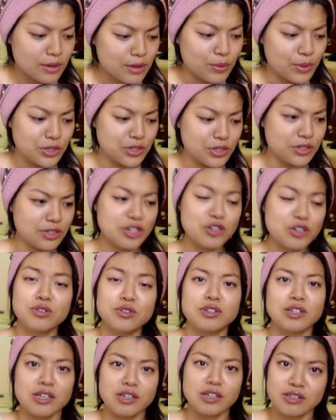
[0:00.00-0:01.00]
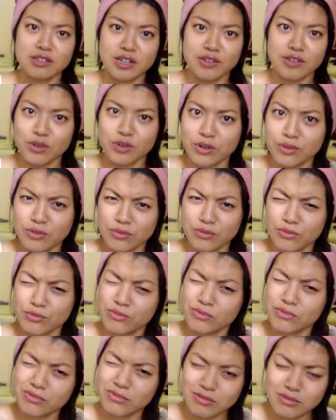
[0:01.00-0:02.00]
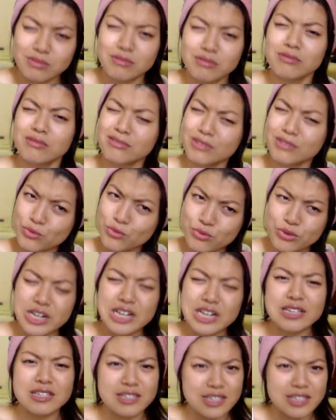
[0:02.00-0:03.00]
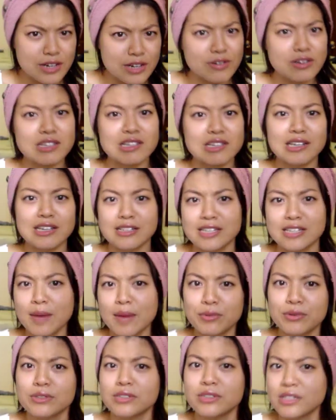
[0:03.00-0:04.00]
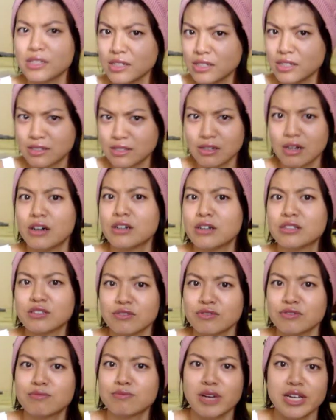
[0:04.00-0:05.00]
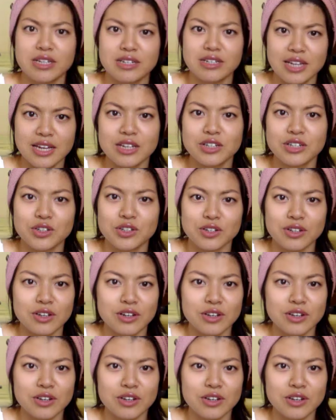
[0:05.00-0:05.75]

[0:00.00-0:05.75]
which is interesting because I've not really seriously dabbled in this art of meditation.